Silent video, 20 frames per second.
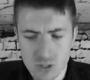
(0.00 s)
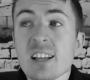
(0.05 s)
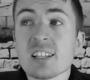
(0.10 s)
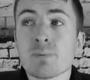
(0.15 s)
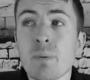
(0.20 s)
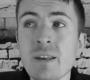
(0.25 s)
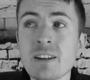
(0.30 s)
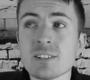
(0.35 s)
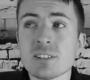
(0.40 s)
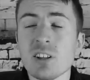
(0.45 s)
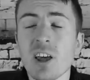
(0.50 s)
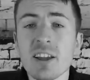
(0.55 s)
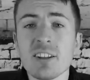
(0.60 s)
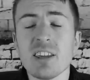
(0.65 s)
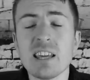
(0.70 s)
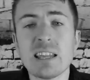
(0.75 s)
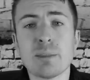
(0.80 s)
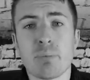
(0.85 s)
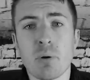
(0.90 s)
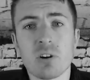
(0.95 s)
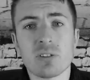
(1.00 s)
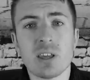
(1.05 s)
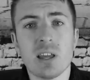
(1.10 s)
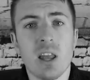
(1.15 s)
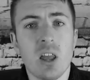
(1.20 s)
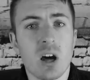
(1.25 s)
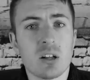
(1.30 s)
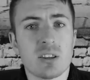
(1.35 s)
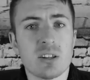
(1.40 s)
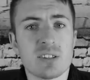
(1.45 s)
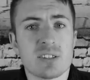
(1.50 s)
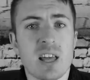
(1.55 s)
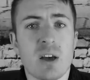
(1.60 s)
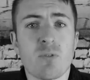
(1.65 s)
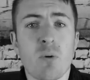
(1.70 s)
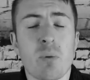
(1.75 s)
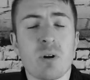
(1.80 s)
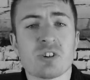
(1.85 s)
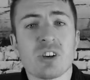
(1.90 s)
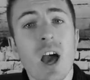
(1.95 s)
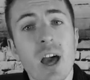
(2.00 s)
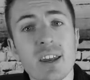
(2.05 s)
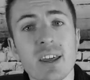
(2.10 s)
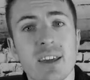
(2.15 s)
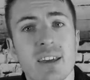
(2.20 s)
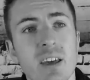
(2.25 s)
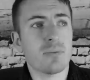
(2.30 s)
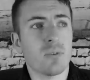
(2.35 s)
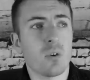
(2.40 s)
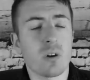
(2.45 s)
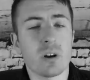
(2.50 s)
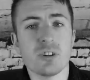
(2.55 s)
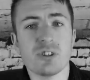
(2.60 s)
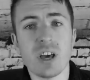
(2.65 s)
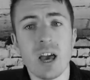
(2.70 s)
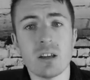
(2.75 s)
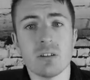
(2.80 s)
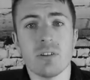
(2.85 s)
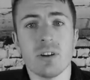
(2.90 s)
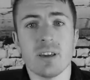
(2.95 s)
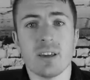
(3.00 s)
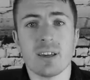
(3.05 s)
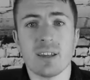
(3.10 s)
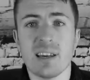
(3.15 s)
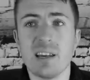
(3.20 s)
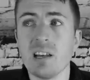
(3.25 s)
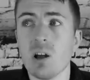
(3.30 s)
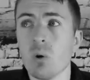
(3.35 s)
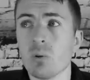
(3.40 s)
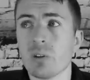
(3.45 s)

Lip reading: He'll spend his 19th birthday locked in the Stamford Bridge attic before in January getting